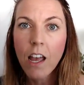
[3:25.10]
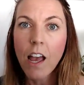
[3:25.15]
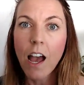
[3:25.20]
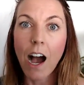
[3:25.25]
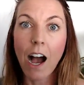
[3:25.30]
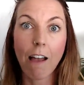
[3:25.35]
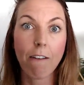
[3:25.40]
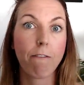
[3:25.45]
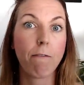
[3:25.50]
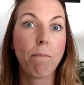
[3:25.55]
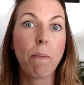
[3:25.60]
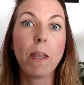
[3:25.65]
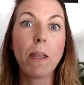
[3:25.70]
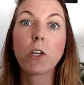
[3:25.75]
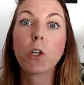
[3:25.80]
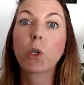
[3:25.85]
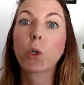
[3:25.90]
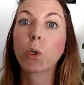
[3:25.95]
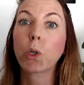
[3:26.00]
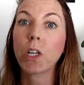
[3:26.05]
I've
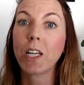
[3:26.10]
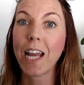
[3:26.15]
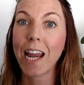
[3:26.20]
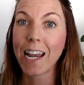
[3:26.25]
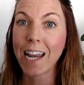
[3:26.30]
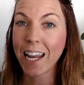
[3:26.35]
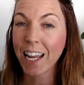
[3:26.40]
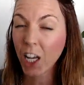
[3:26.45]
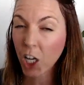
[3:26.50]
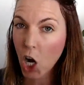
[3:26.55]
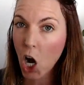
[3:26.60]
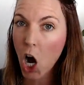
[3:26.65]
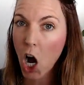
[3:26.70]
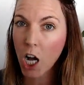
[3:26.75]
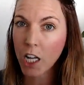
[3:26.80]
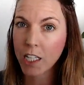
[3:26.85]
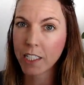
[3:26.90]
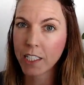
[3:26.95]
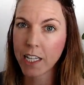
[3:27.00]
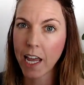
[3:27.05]
been creating
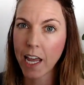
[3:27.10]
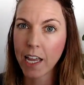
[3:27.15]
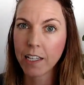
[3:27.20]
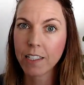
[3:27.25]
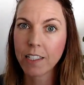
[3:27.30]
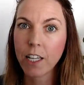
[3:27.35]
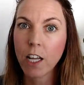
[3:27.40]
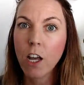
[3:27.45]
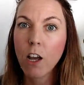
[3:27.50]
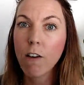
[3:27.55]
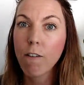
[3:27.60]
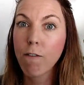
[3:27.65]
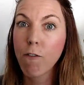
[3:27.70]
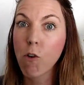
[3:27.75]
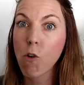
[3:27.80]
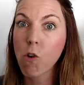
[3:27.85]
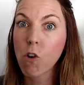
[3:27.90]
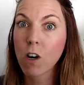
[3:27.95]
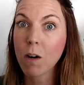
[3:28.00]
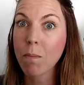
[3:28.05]
content
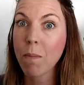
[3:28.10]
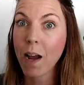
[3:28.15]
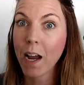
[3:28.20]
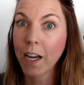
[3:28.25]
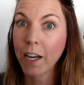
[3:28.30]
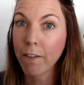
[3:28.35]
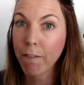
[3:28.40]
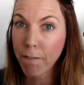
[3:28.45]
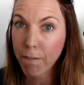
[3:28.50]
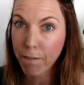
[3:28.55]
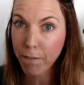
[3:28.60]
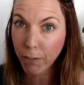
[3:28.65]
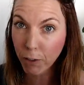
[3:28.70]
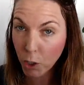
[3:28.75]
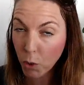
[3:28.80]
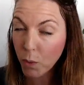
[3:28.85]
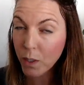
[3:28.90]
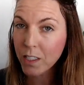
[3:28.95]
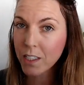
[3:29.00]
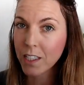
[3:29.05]
for my
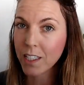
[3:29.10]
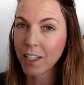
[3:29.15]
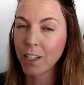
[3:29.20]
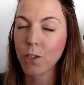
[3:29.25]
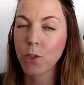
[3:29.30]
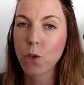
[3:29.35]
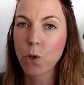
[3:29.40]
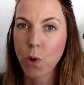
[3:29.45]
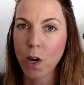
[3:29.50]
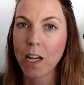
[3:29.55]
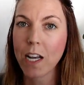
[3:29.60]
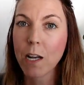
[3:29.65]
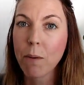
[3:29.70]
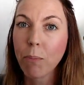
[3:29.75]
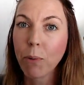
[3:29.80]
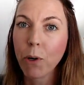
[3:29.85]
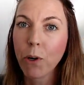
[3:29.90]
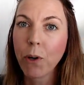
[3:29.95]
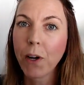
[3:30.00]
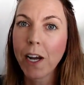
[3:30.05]
fluency training
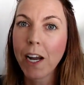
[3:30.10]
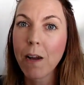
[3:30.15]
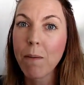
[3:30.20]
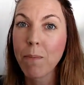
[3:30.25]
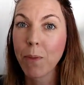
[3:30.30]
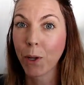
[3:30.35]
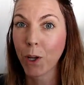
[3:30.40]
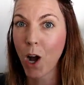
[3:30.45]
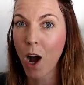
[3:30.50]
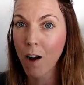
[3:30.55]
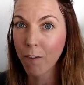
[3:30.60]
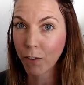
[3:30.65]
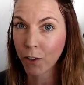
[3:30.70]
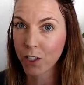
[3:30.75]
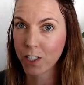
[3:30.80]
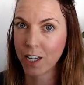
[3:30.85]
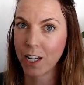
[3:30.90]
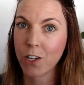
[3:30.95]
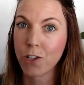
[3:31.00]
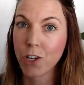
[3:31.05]
program, the
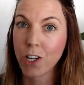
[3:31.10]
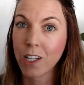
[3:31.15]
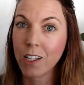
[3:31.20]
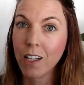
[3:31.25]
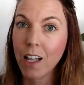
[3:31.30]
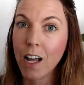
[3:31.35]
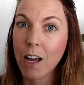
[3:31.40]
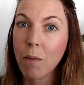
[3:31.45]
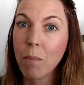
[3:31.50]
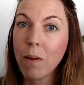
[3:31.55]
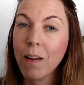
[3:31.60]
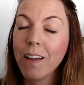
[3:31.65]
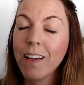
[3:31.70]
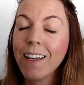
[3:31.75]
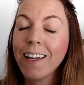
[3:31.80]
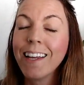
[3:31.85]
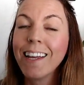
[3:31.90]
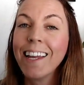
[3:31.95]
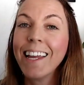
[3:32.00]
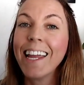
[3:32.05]
Conversation Club.
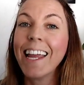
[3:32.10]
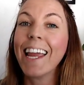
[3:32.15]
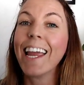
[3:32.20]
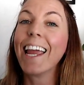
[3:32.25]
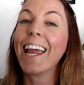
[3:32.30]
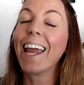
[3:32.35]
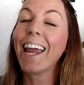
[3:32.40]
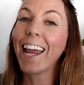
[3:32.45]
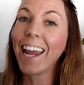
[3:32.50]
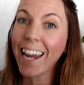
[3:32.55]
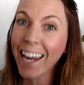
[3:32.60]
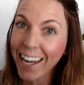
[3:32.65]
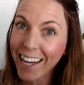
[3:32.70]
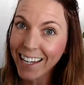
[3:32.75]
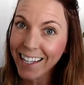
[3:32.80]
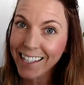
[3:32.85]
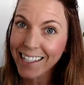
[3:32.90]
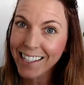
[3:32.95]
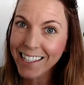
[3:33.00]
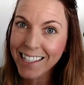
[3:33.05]

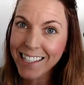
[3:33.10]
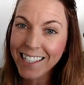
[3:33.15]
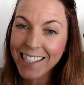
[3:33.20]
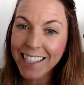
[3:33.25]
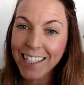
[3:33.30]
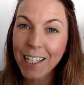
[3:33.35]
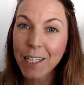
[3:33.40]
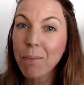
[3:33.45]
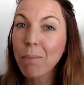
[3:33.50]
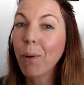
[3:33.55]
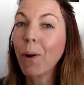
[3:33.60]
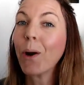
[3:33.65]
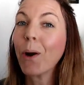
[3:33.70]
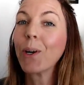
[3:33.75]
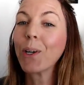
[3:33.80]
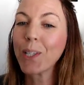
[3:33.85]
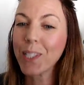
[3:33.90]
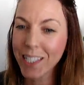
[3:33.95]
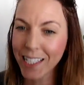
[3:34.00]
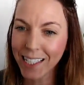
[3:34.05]
And
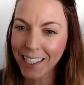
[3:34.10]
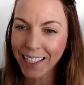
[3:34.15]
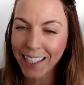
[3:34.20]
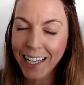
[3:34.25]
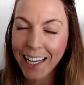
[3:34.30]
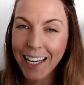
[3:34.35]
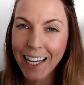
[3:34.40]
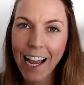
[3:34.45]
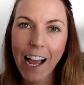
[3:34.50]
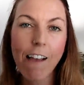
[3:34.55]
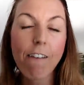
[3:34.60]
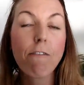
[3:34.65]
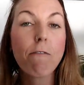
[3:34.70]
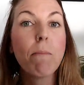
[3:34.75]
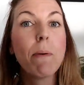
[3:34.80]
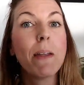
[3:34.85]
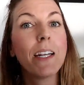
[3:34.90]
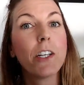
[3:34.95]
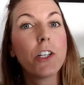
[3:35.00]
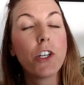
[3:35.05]
personally,
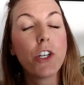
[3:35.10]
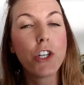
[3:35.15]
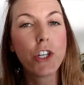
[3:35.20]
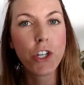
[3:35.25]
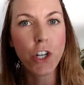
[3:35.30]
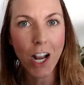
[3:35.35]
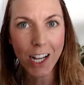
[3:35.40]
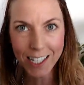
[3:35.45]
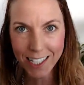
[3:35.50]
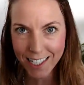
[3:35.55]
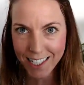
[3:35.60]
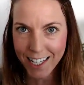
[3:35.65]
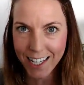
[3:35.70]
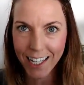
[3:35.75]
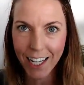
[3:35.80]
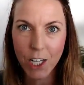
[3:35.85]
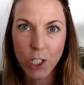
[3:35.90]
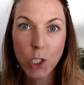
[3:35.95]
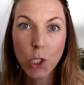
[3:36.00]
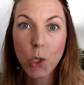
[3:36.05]
I've been
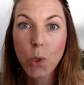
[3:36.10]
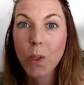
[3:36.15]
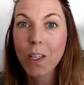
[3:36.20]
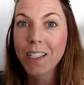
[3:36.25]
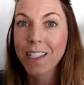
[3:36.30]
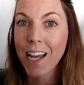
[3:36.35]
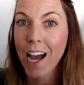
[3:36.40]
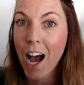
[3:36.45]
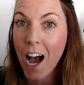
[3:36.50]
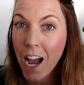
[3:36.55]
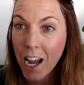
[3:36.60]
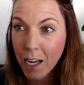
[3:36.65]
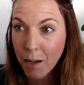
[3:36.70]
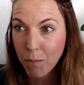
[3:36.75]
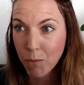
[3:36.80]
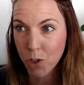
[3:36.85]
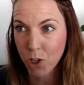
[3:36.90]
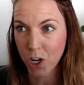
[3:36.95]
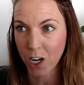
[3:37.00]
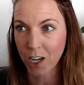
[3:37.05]
adjusting to the
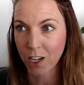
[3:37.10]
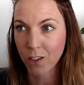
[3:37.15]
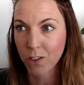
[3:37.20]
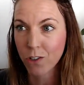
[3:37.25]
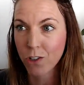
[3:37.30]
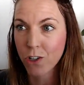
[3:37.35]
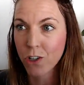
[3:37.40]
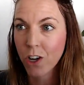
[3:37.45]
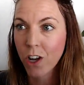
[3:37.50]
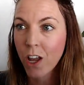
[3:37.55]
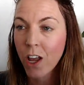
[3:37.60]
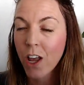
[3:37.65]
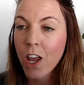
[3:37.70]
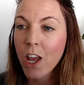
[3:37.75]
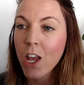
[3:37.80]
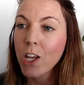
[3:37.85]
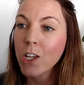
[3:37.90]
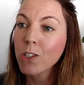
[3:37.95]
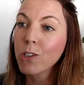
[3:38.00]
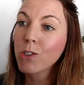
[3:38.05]
time change.
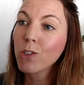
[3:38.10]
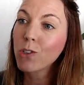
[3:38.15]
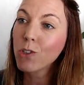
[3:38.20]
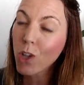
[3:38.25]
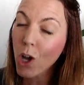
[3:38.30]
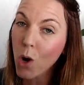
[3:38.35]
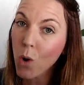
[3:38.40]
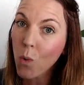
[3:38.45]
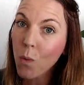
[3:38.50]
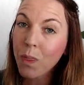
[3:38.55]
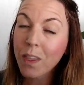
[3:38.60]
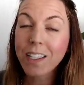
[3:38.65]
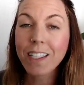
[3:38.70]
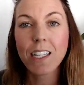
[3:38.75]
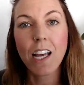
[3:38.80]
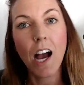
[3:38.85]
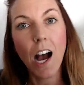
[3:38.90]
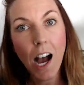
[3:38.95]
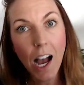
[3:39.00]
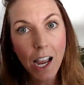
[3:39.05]
So the
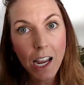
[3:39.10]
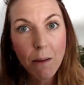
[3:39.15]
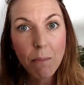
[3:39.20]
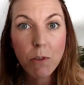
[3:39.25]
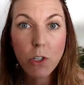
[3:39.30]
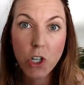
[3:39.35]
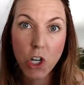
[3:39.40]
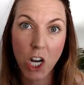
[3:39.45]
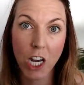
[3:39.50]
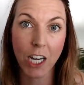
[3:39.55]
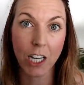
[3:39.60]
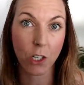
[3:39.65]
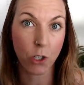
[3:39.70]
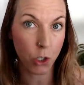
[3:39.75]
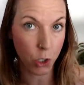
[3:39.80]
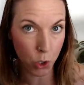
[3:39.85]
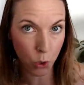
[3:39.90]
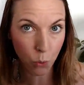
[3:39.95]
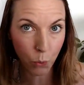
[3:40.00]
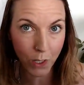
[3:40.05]
time
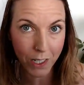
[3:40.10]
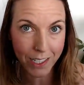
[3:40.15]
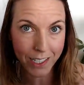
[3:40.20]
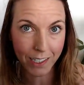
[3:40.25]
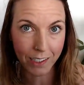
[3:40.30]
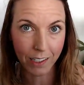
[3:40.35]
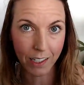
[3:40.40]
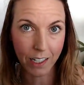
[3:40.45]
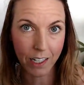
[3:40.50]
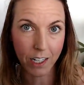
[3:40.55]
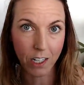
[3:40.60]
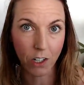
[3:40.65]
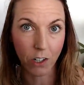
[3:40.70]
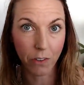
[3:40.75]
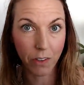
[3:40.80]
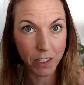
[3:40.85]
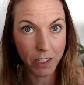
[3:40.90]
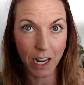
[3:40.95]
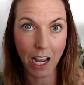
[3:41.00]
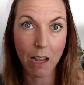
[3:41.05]
changed recently here.
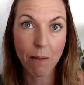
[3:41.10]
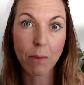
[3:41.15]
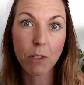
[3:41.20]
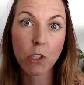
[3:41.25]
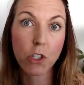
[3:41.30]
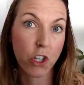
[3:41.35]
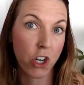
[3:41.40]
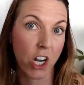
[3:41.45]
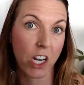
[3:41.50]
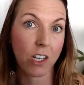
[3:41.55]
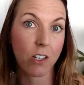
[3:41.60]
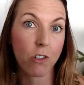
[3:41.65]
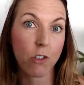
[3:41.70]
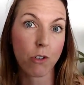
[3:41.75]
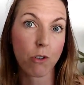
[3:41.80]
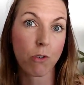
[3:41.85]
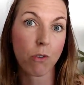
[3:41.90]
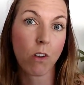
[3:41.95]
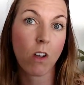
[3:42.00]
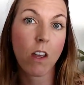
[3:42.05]
The time has
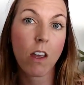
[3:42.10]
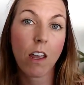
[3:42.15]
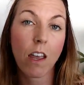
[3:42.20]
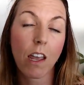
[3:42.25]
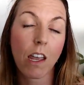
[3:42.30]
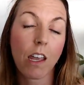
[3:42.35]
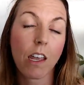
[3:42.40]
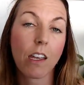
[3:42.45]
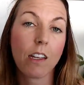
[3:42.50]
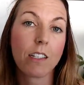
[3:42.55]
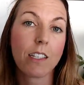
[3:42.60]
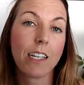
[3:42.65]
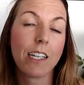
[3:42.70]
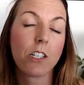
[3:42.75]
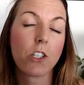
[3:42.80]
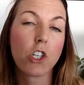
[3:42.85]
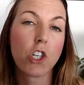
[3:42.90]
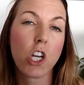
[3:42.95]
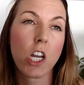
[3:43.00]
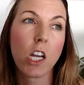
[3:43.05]
changed. And
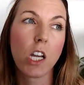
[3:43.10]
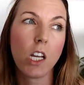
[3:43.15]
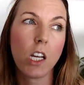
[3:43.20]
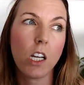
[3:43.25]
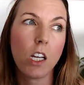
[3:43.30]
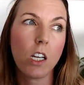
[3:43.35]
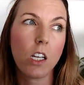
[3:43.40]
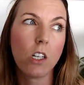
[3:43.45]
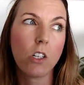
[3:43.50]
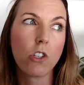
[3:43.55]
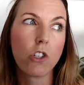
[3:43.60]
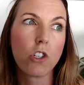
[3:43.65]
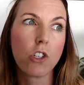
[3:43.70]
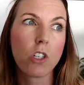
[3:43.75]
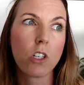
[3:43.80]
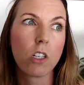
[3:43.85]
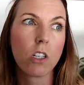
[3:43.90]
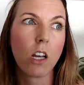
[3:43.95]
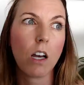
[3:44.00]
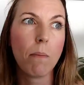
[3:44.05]
it
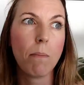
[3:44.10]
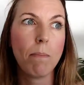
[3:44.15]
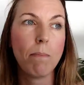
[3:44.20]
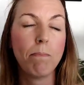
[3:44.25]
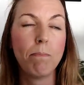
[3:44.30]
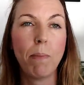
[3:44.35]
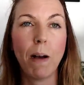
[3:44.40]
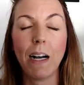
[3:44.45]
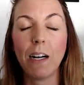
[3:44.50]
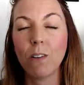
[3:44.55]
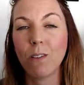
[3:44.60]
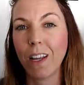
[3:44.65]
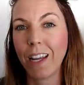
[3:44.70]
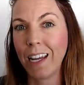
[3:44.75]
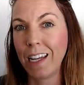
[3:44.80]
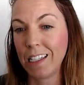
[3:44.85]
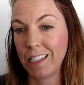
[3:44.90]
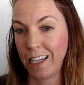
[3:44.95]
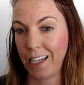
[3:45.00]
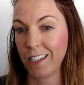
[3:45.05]
changed about
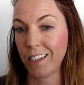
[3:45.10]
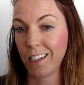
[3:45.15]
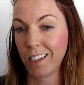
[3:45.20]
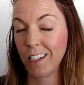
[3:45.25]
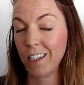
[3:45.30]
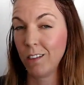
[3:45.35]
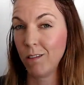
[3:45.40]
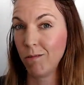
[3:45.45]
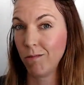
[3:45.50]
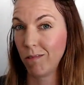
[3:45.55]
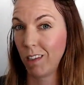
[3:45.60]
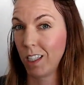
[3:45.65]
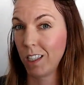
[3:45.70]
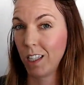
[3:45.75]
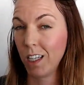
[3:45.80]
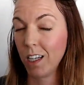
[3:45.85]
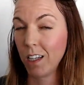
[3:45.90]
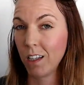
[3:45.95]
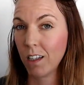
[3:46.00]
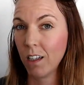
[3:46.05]
8 days ago, I
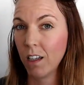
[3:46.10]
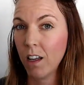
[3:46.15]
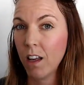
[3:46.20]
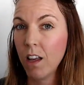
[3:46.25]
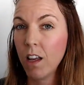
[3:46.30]
think.